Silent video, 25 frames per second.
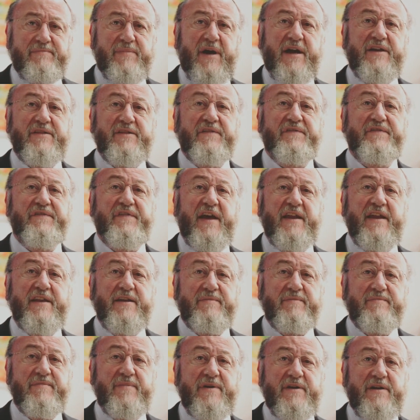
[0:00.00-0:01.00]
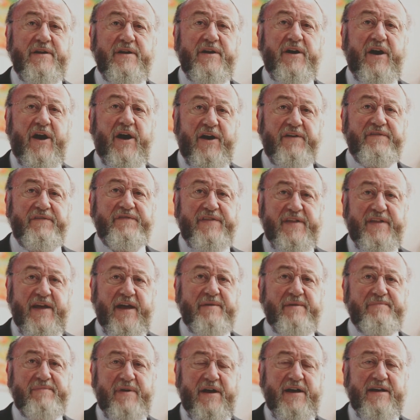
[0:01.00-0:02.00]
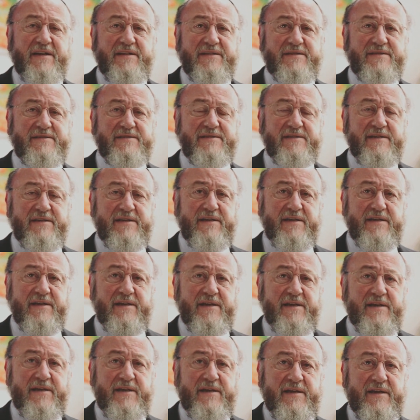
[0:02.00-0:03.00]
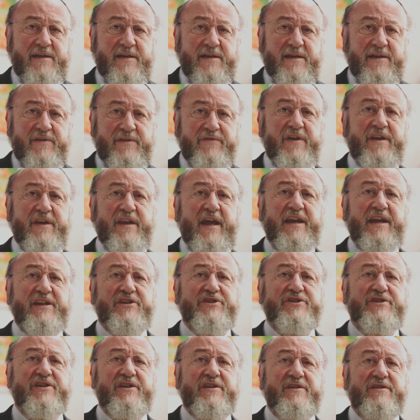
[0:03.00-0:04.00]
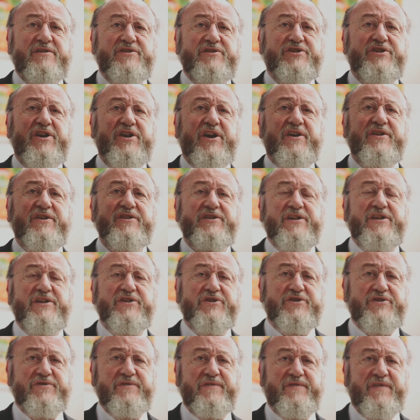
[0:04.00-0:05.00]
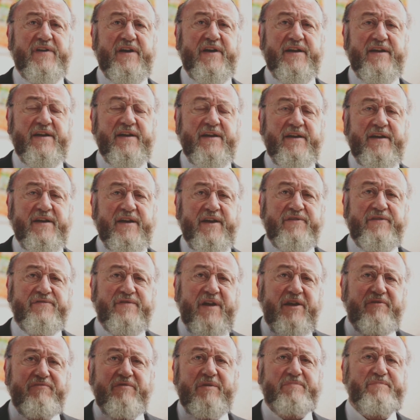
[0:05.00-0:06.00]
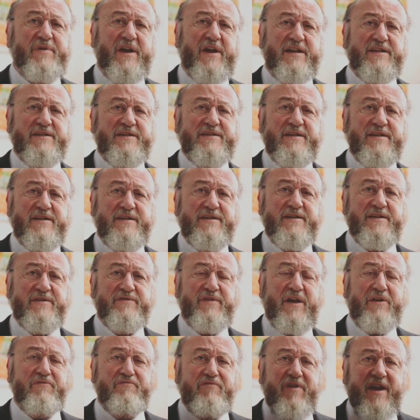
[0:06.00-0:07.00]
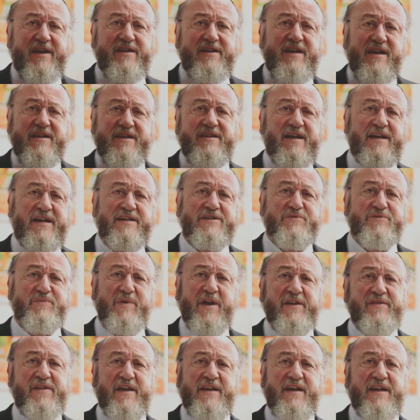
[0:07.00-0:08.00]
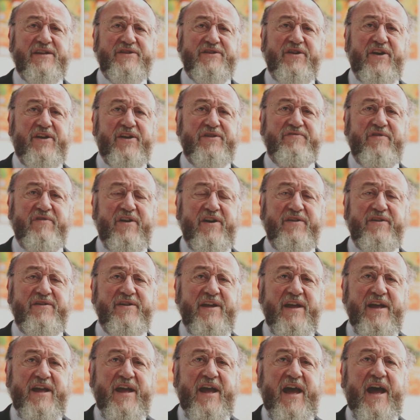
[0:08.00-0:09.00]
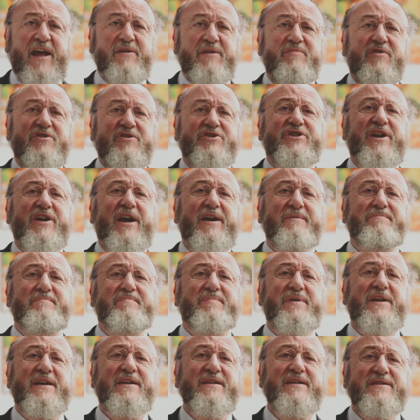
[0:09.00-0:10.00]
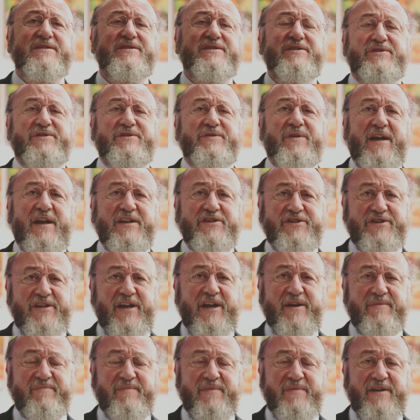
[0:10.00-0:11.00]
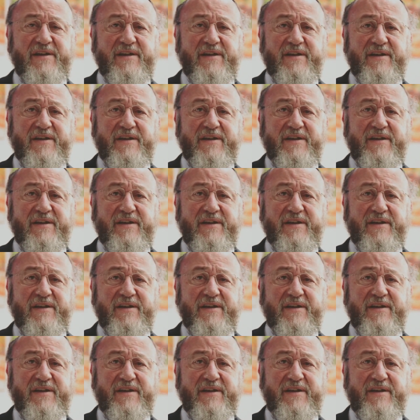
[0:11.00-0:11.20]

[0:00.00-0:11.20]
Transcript: by the venom of their bites. The nation turned in tshuva. They repented. They recognized where they had gone wrong. And Moshe appealed to Hashem